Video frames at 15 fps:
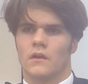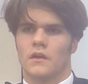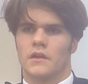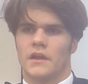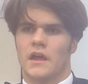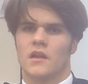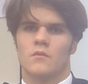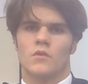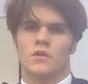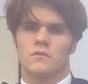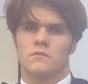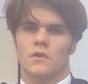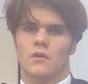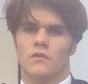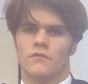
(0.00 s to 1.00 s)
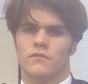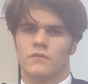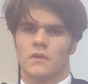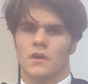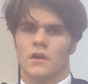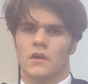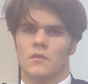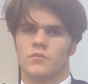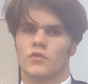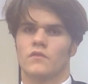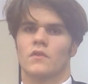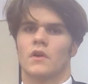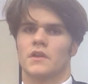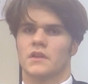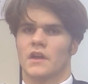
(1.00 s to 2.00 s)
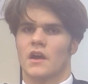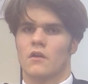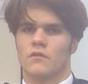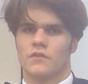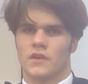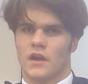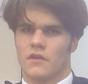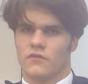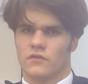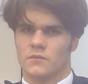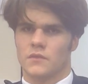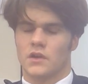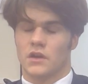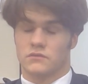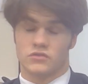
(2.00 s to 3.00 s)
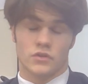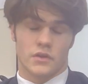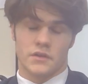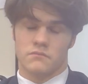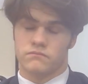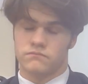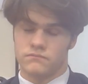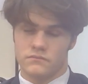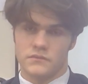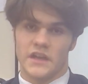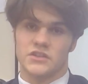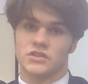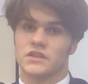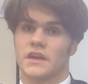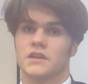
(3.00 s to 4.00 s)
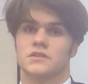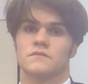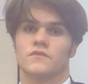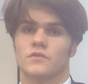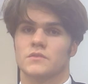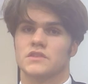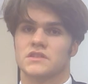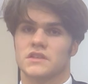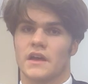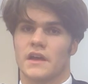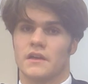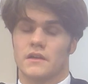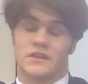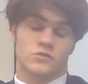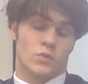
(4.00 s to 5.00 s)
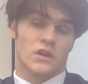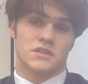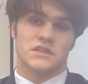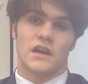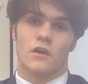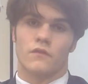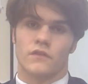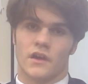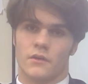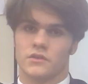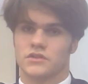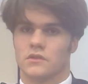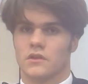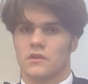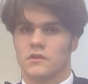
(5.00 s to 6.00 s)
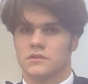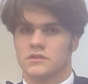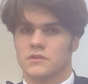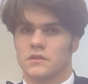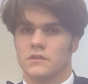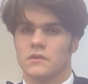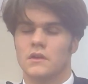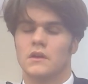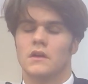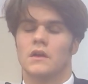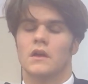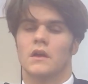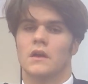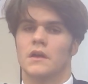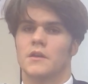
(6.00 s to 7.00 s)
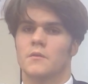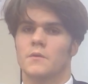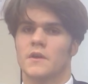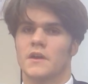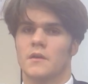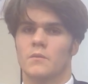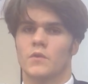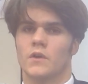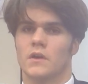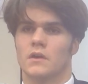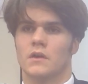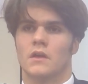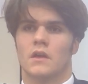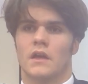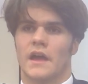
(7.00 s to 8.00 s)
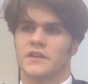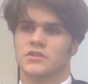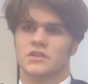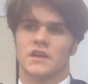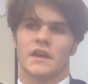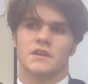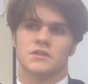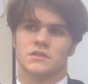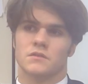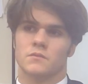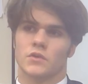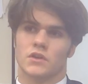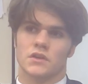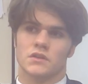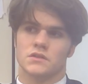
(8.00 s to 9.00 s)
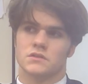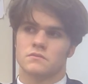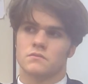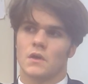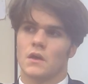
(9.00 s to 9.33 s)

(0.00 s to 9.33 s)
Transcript: an element of providing healthcare from sorry, education from the state, as well as healthcare, which I'll go on to in a bit, but education, because